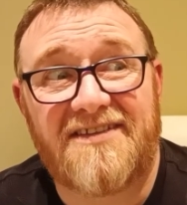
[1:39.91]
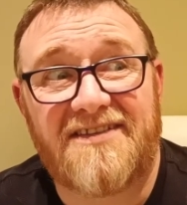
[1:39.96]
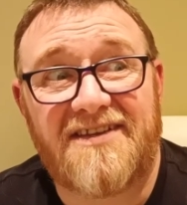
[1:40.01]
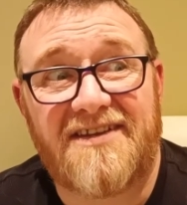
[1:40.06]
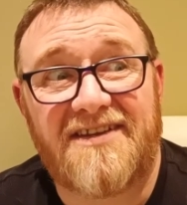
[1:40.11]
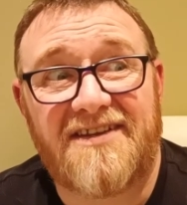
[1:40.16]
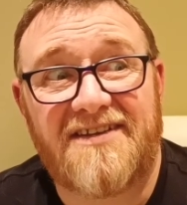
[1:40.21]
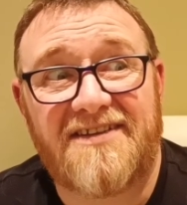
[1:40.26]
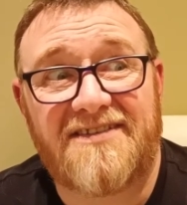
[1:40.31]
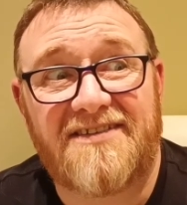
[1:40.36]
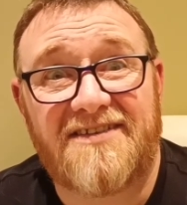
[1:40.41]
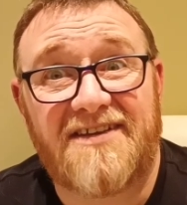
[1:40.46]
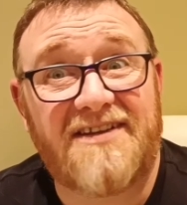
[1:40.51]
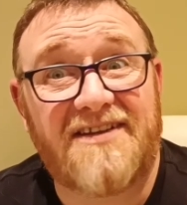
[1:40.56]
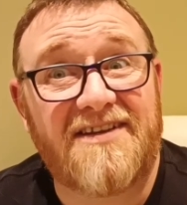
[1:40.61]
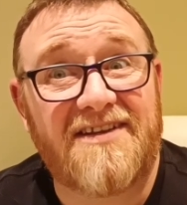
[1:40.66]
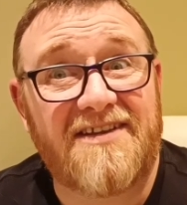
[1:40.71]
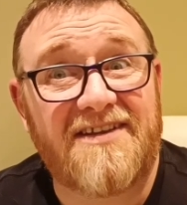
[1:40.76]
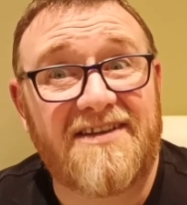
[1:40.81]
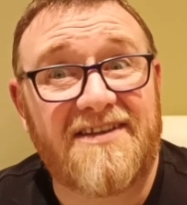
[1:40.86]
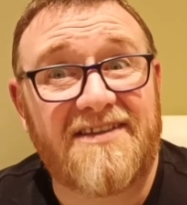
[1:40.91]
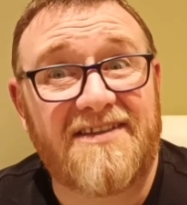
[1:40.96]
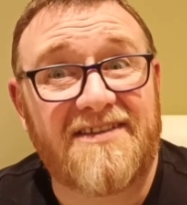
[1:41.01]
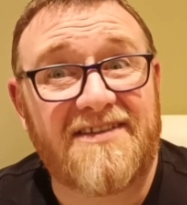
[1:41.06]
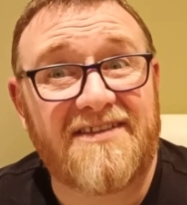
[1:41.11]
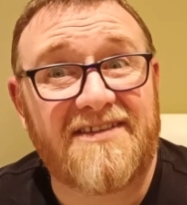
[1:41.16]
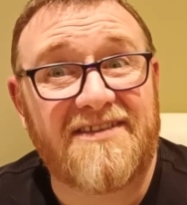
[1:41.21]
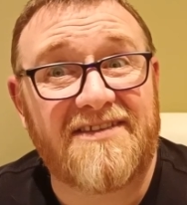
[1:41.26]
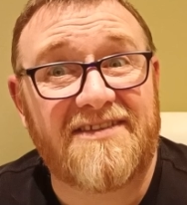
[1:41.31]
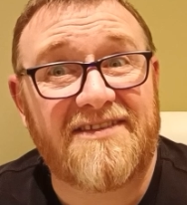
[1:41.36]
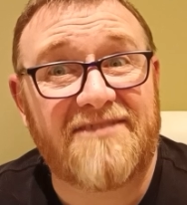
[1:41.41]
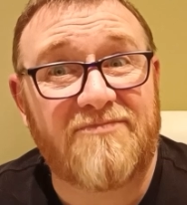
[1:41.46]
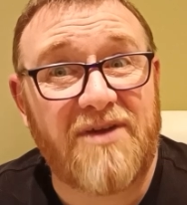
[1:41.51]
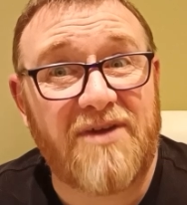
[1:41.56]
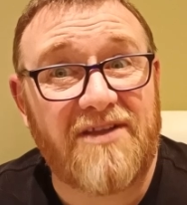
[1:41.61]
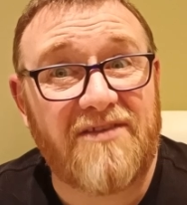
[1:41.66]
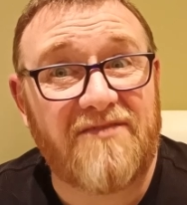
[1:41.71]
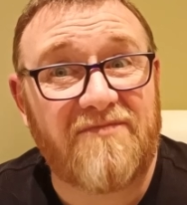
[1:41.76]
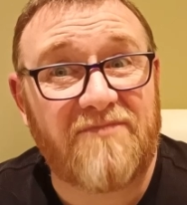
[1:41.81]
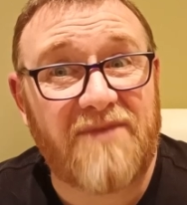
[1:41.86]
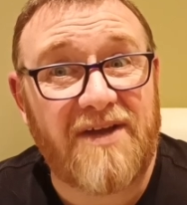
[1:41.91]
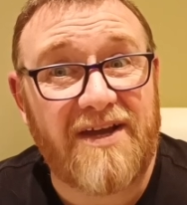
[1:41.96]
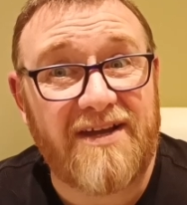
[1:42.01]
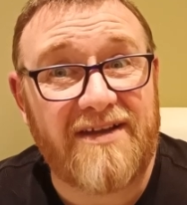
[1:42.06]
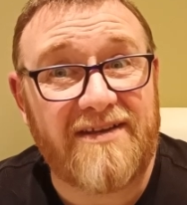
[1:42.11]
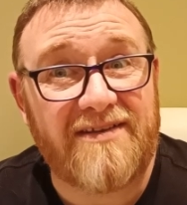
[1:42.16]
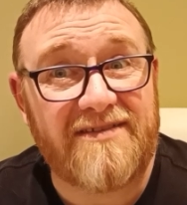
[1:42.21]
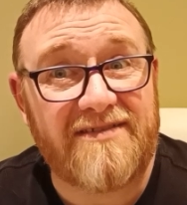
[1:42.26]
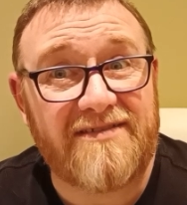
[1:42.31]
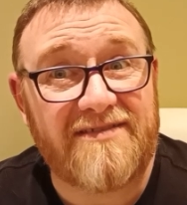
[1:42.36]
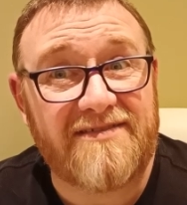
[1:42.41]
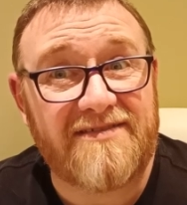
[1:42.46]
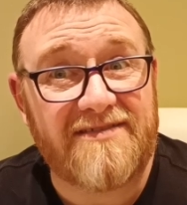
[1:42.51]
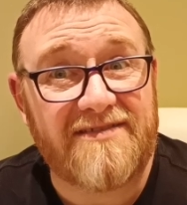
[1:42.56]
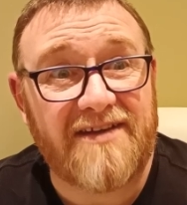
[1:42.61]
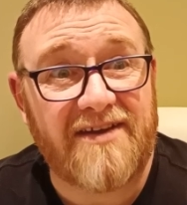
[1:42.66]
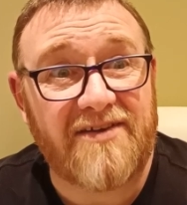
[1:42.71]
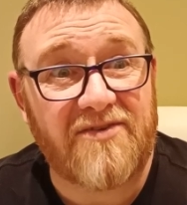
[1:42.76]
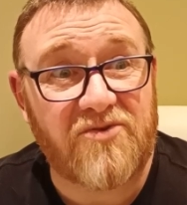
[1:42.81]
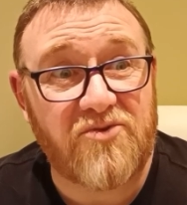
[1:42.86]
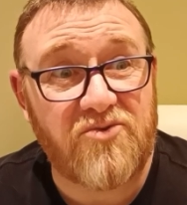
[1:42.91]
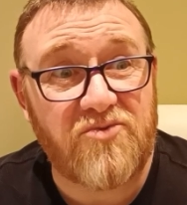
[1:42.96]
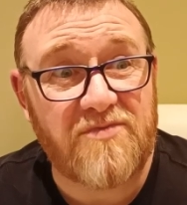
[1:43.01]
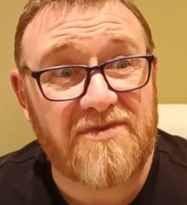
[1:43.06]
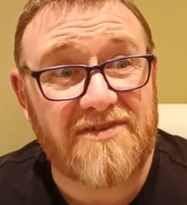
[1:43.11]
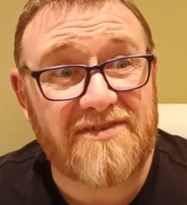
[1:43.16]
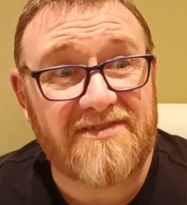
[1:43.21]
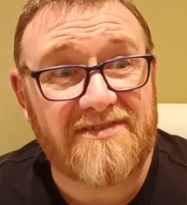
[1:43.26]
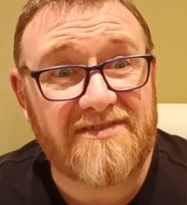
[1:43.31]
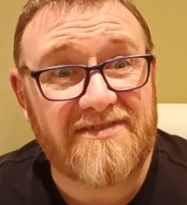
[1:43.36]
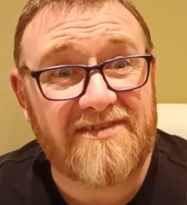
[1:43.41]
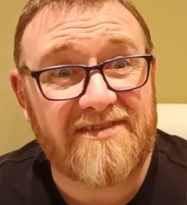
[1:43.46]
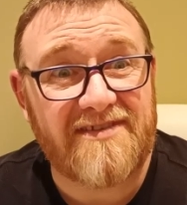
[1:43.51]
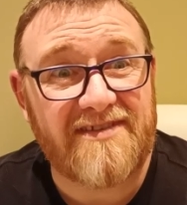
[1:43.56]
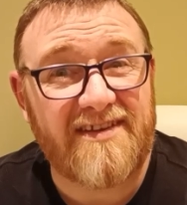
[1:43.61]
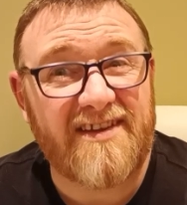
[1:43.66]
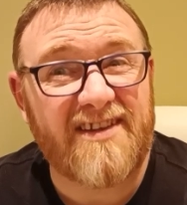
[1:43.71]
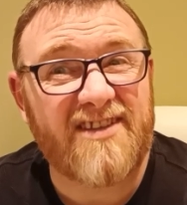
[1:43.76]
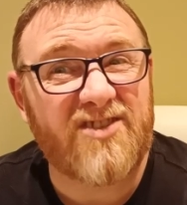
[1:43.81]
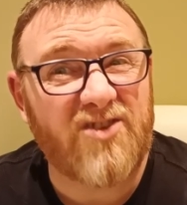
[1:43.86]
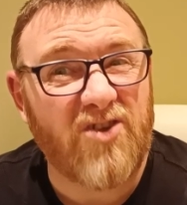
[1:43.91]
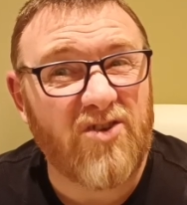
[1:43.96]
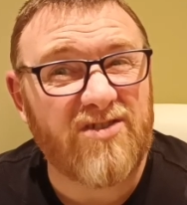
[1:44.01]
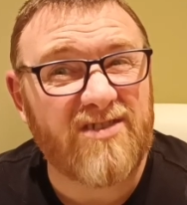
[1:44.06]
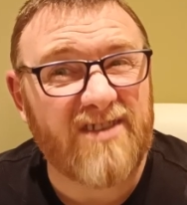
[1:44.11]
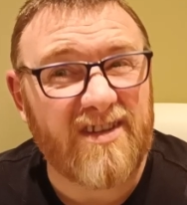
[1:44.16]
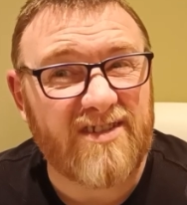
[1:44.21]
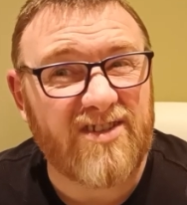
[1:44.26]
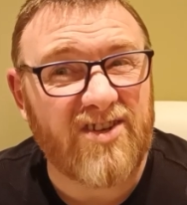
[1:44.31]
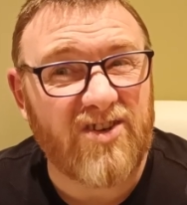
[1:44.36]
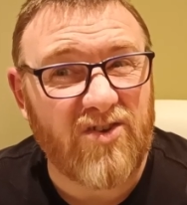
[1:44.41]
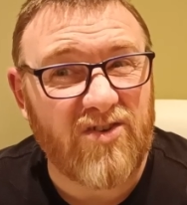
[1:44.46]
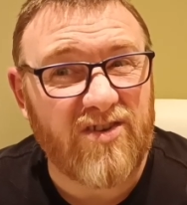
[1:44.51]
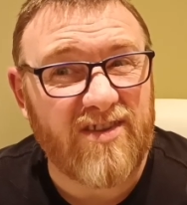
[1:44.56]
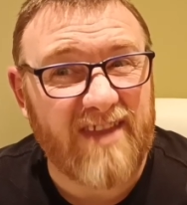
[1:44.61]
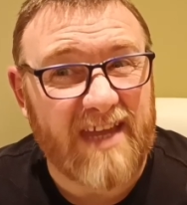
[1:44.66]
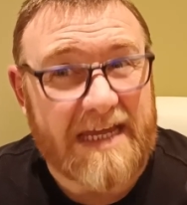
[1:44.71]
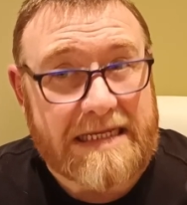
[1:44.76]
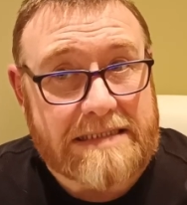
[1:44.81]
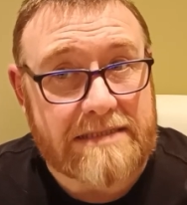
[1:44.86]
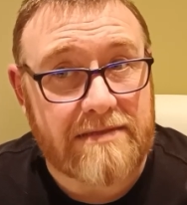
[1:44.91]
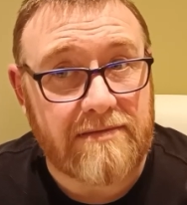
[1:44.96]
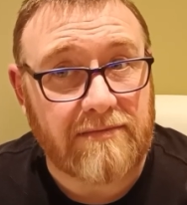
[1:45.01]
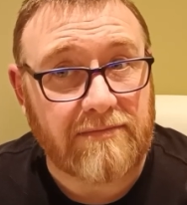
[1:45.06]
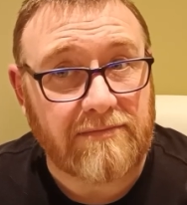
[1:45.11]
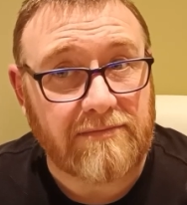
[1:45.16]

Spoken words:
then suddenly the smell of pine aromas not such a good thing.